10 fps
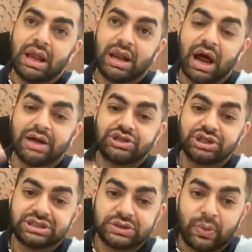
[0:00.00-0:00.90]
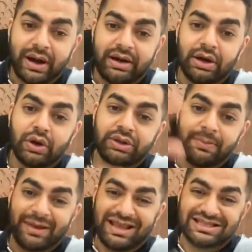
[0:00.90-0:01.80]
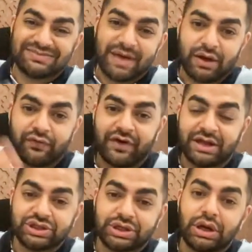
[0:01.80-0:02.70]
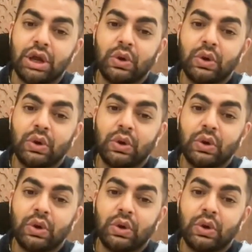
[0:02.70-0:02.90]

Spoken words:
largest vendor or the biggest manufacturer.